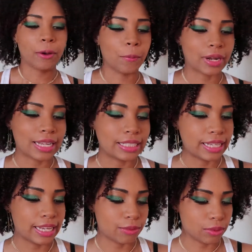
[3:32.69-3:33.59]
What I
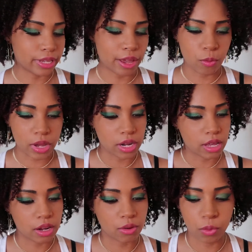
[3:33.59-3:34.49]
did was I went
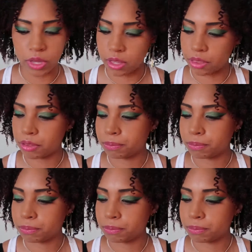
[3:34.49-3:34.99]
in with